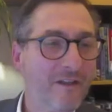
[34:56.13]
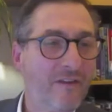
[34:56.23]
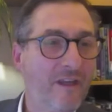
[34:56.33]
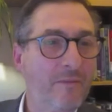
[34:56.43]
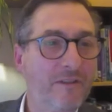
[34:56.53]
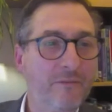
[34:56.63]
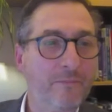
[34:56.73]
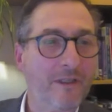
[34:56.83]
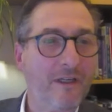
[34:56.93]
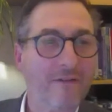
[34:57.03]
Thabit,
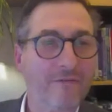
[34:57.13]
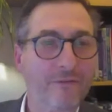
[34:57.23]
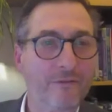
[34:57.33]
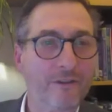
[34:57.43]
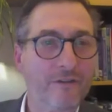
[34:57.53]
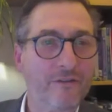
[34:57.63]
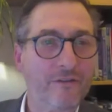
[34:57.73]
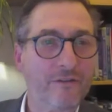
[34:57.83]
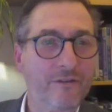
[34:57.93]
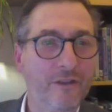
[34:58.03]
Mirav, on
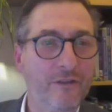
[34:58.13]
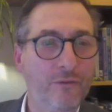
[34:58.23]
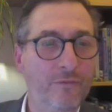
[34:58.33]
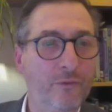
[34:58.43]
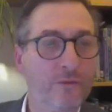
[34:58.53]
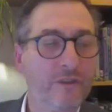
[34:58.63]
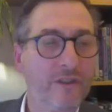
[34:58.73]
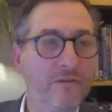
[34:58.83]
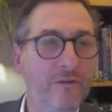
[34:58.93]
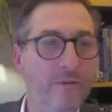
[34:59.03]
this issue of
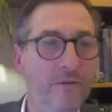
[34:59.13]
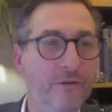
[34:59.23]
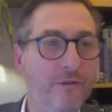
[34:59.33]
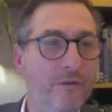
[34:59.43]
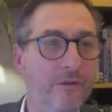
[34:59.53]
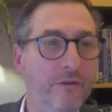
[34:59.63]
two-state solution,